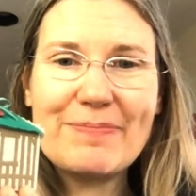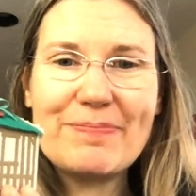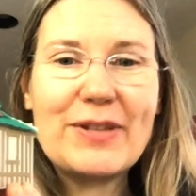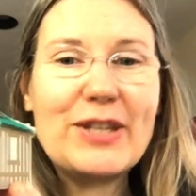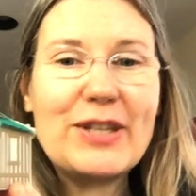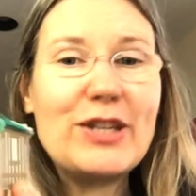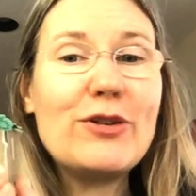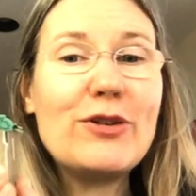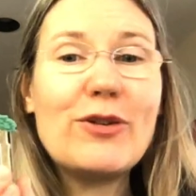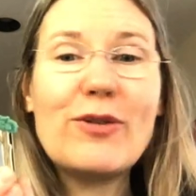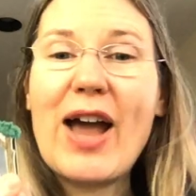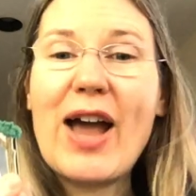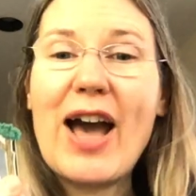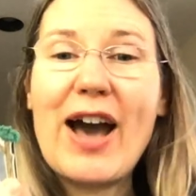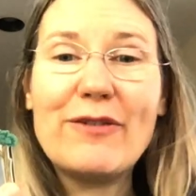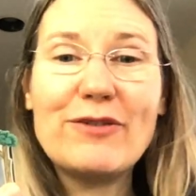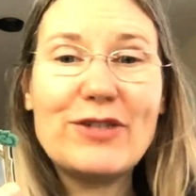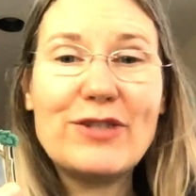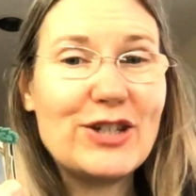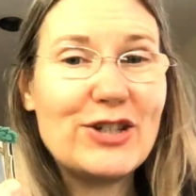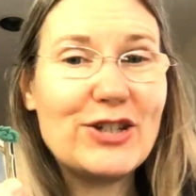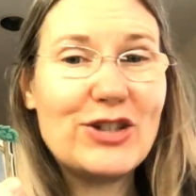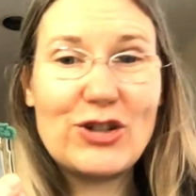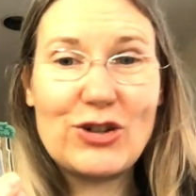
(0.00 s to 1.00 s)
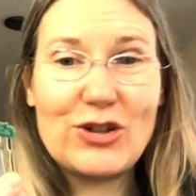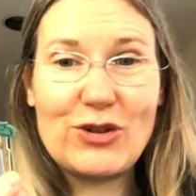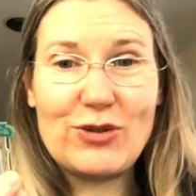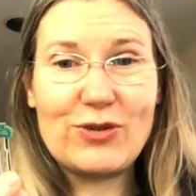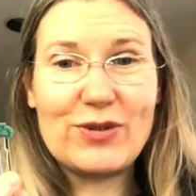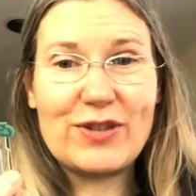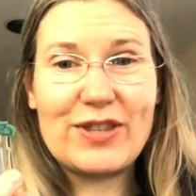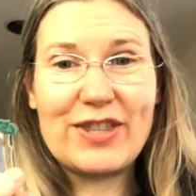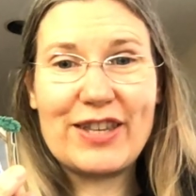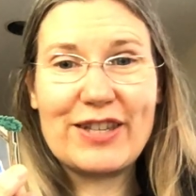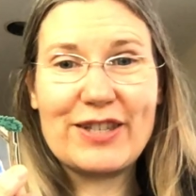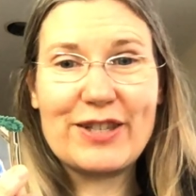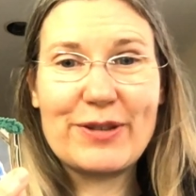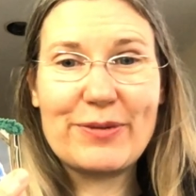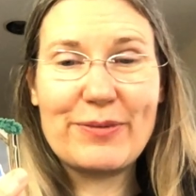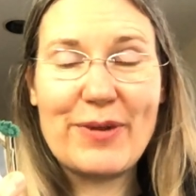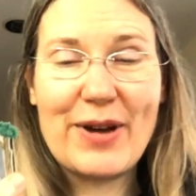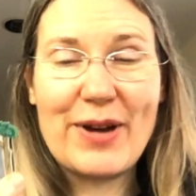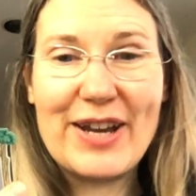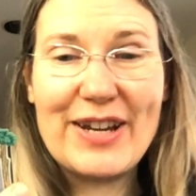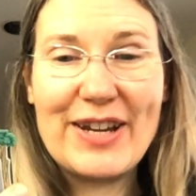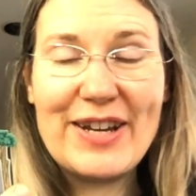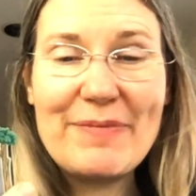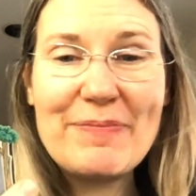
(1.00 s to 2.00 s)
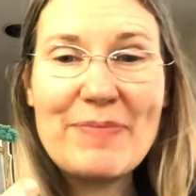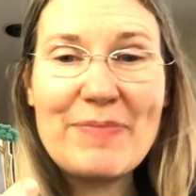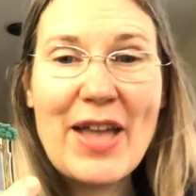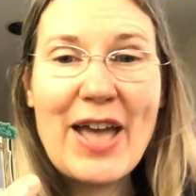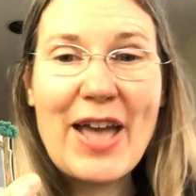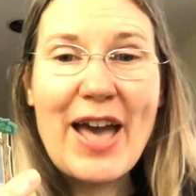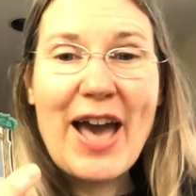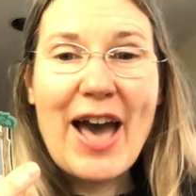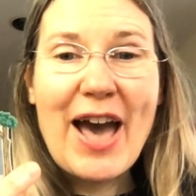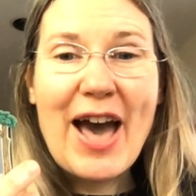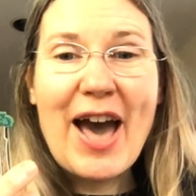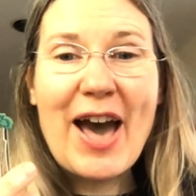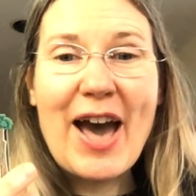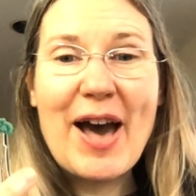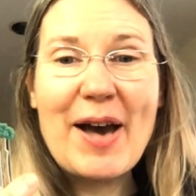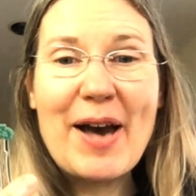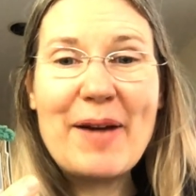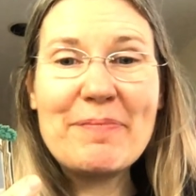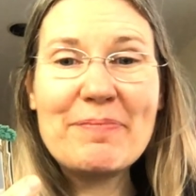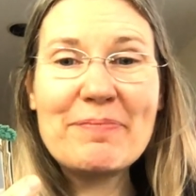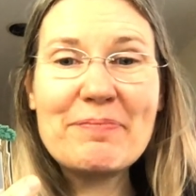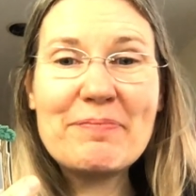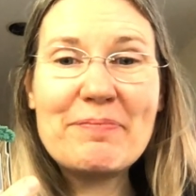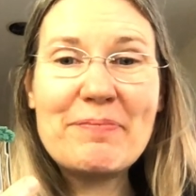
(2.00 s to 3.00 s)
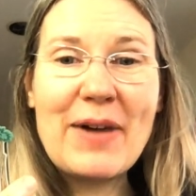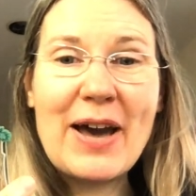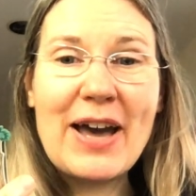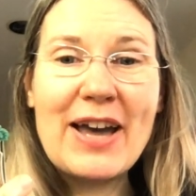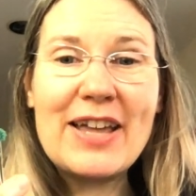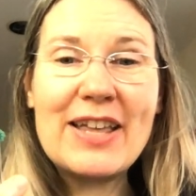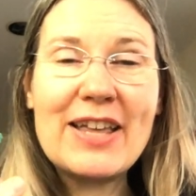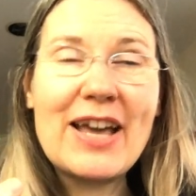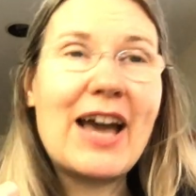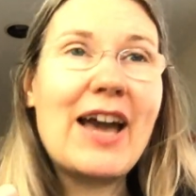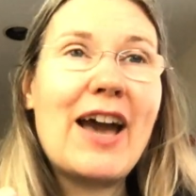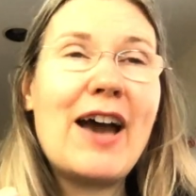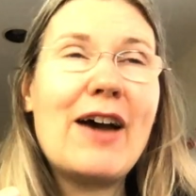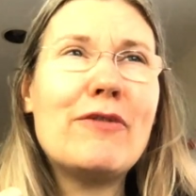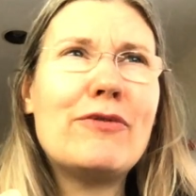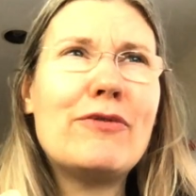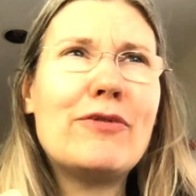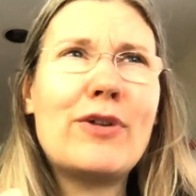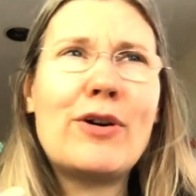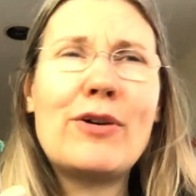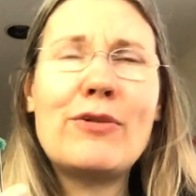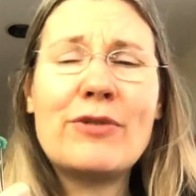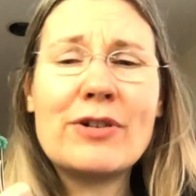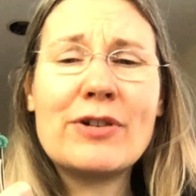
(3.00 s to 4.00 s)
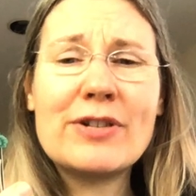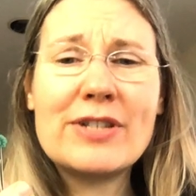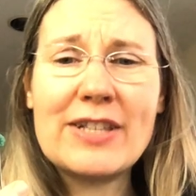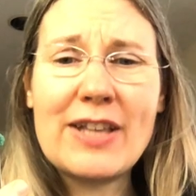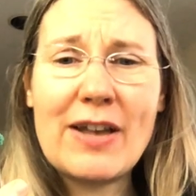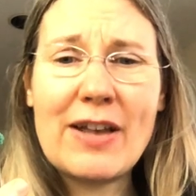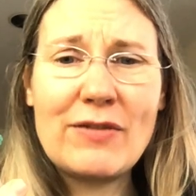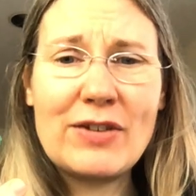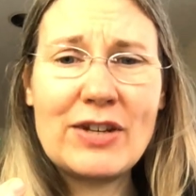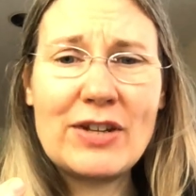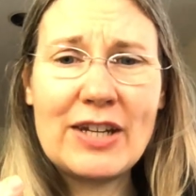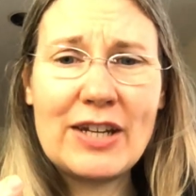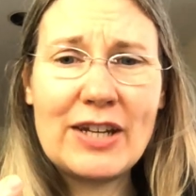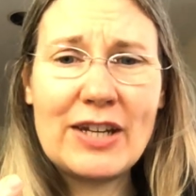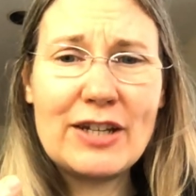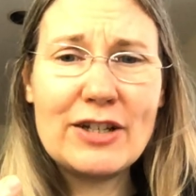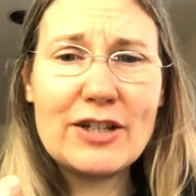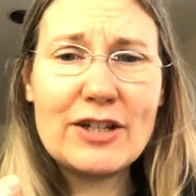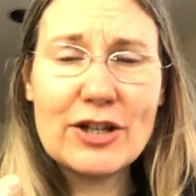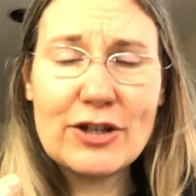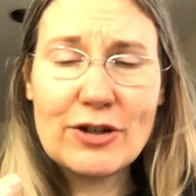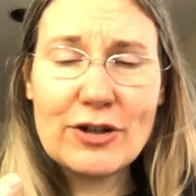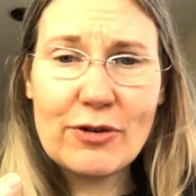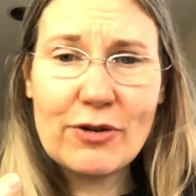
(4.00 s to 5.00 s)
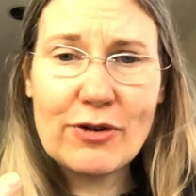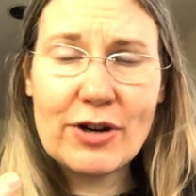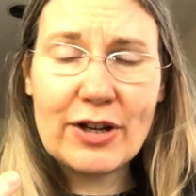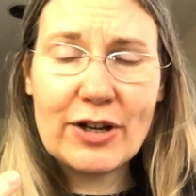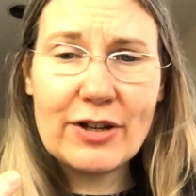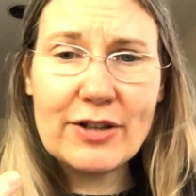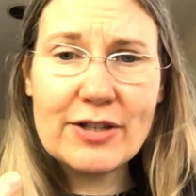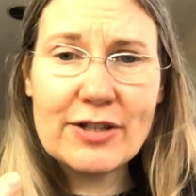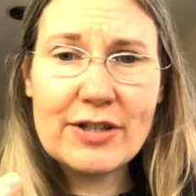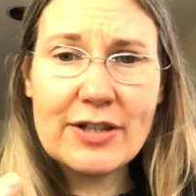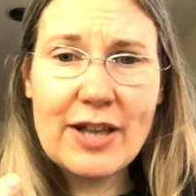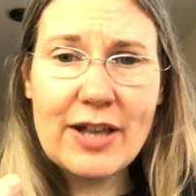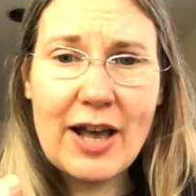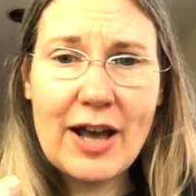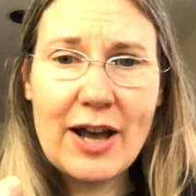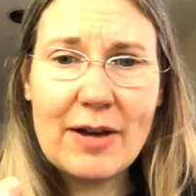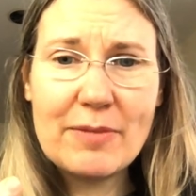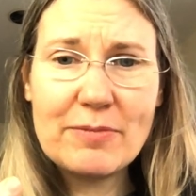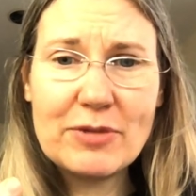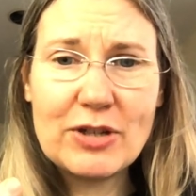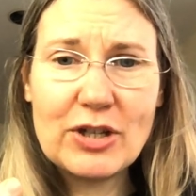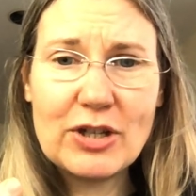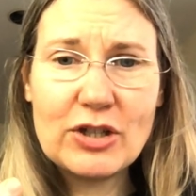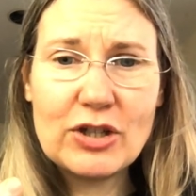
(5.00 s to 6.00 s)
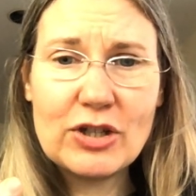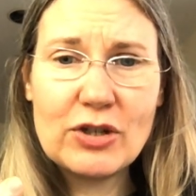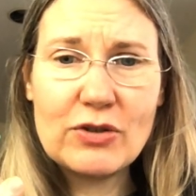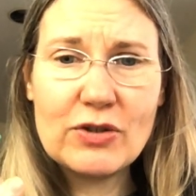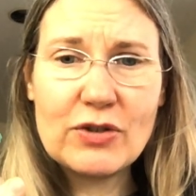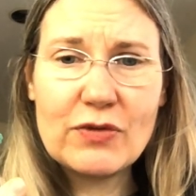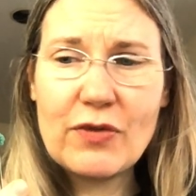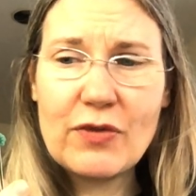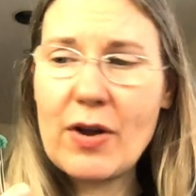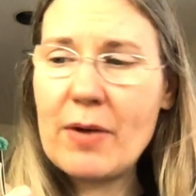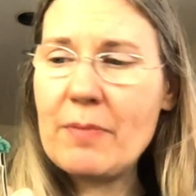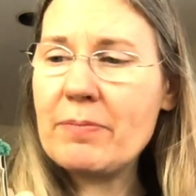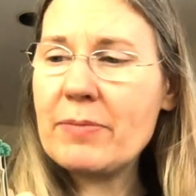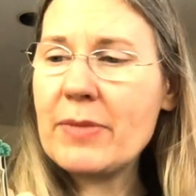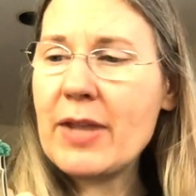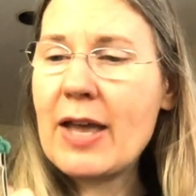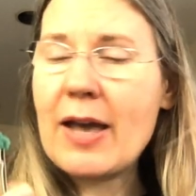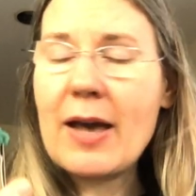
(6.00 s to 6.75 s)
You don't have to choose this one, um, but I have over 70 tutorials um, to choose from.